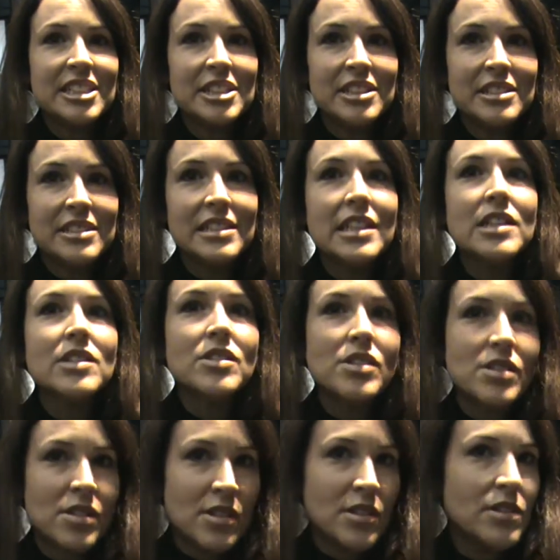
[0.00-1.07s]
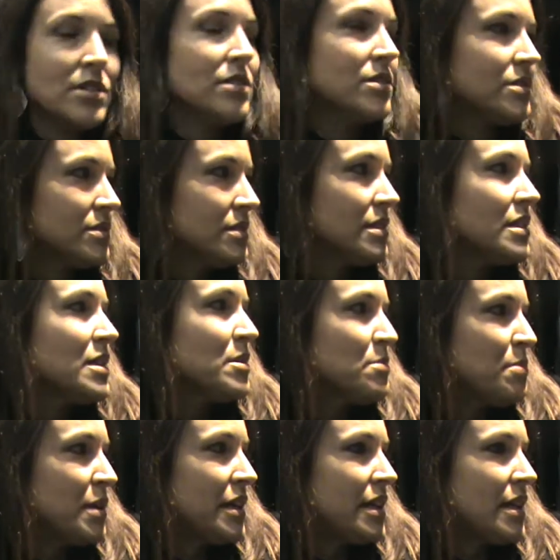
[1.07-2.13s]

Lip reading: year. So, but